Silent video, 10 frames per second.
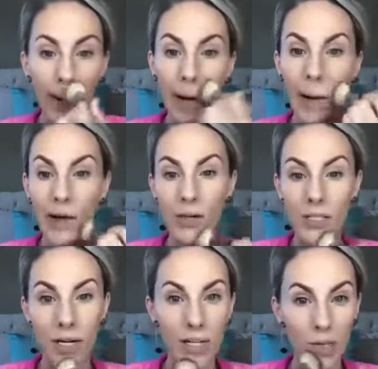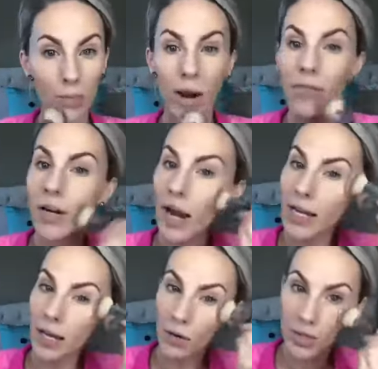and your settings are private, I
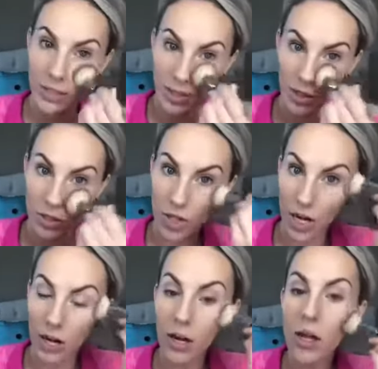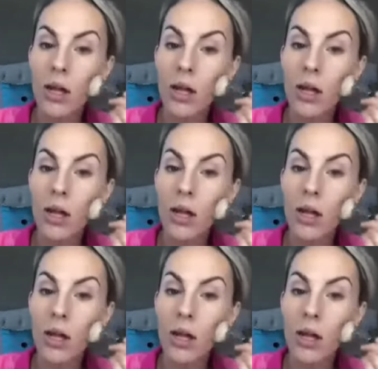can't always see that you shared.